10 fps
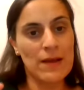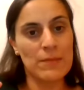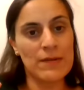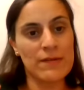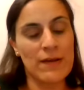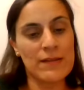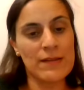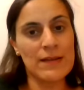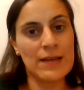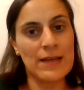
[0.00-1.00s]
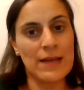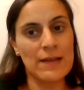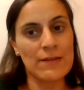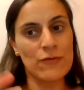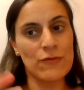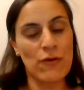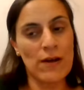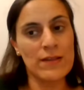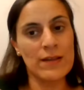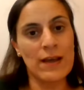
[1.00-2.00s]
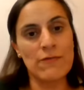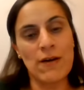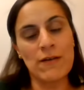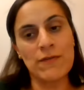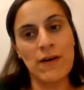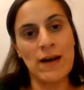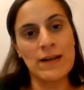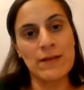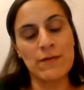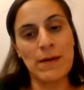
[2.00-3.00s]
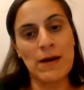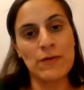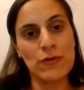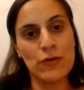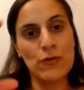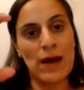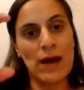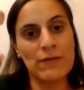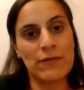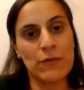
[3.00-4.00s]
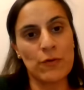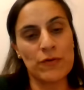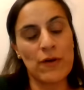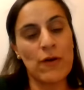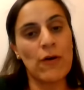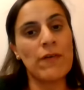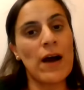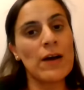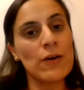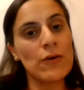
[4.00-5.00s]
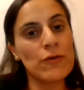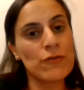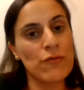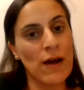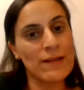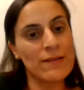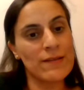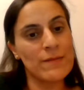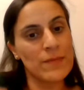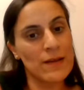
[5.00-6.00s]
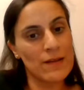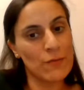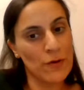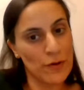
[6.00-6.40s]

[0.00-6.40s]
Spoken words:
but certainly it's trying to get a rough guide of about two handfuls of uncooked rice is what